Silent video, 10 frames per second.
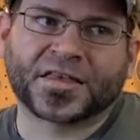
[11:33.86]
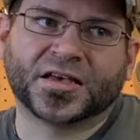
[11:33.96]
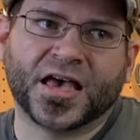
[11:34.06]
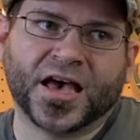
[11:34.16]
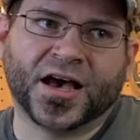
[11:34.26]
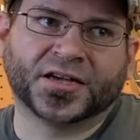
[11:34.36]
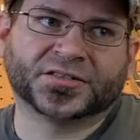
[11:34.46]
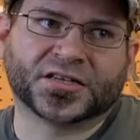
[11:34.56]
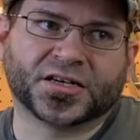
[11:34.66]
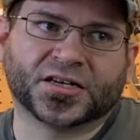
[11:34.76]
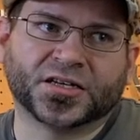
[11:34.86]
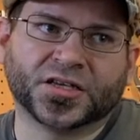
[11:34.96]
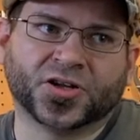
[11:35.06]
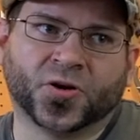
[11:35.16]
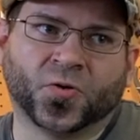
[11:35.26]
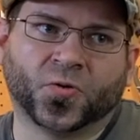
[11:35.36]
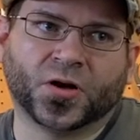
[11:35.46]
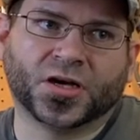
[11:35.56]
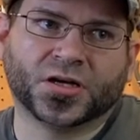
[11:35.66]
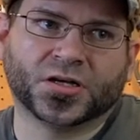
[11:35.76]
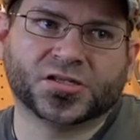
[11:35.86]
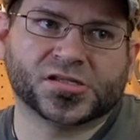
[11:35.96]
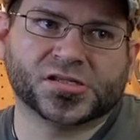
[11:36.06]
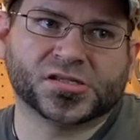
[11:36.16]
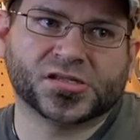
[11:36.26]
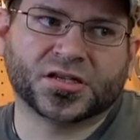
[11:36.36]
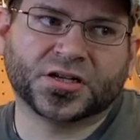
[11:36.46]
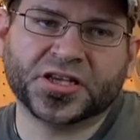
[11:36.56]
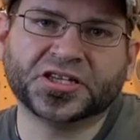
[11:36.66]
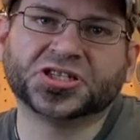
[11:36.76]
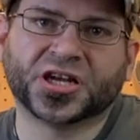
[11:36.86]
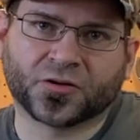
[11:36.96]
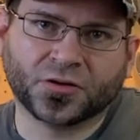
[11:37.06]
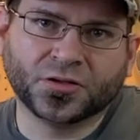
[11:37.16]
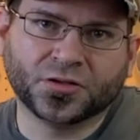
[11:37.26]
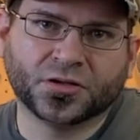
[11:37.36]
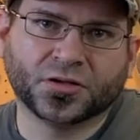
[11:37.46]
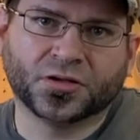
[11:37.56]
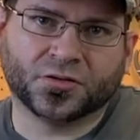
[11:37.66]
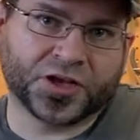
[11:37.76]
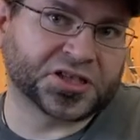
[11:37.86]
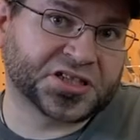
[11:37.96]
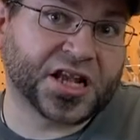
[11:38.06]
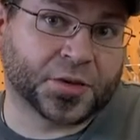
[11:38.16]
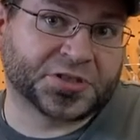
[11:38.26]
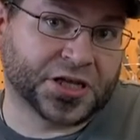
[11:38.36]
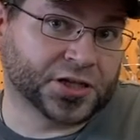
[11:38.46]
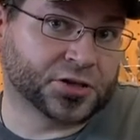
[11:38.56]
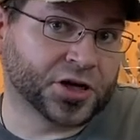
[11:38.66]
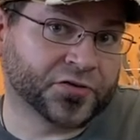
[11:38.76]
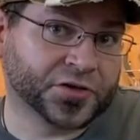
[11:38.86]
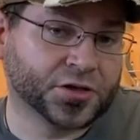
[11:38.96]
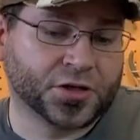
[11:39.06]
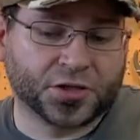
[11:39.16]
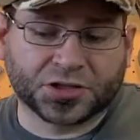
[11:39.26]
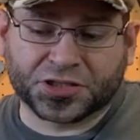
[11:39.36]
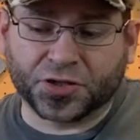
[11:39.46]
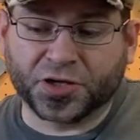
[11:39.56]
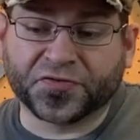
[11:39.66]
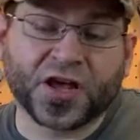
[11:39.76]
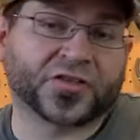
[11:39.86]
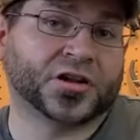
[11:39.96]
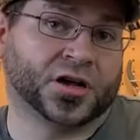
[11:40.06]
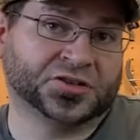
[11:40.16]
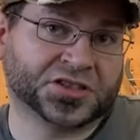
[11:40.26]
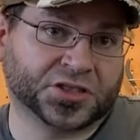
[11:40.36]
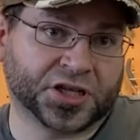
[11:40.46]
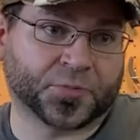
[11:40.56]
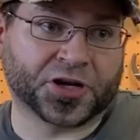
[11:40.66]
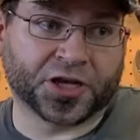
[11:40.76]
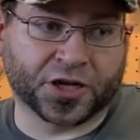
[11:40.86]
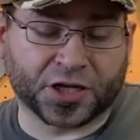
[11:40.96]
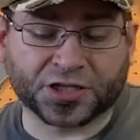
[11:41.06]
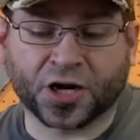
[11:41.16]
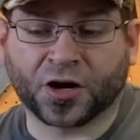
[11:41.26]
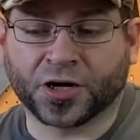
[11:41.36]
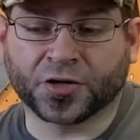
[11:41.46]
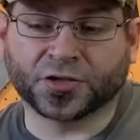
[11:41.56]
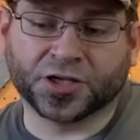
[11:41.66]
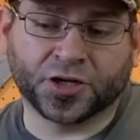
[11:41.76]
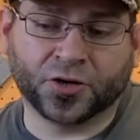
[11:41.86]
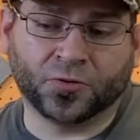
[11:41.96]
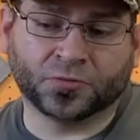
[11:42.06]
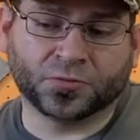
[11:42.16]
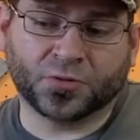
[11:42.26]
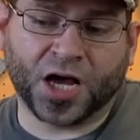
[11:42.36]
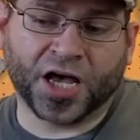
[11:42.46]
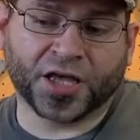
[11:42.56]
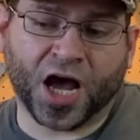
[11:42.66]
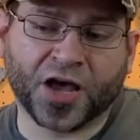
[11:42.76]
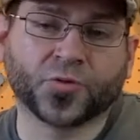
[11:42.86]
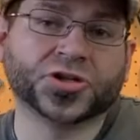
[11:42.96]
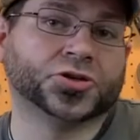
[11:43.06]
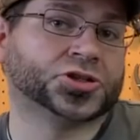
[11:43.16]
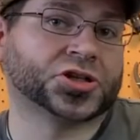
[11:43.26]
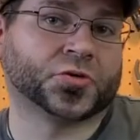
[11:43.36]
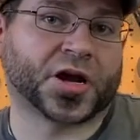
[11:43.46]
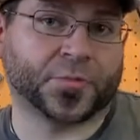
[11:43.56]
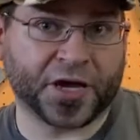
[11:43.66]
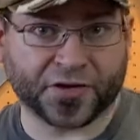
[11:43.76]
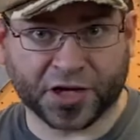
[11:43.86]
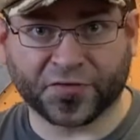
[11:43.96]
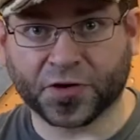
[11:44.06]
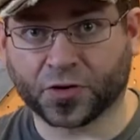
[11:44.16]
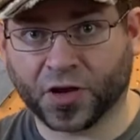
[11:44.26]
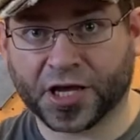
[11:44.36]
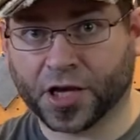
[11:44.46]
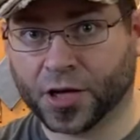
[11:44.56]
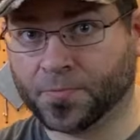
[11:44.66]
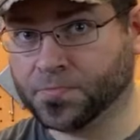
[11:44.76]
You know, in general, like, setups tend to drift. So if nothing else, like, bring in a guitar, and, you know, I would usually recommend that if you're like a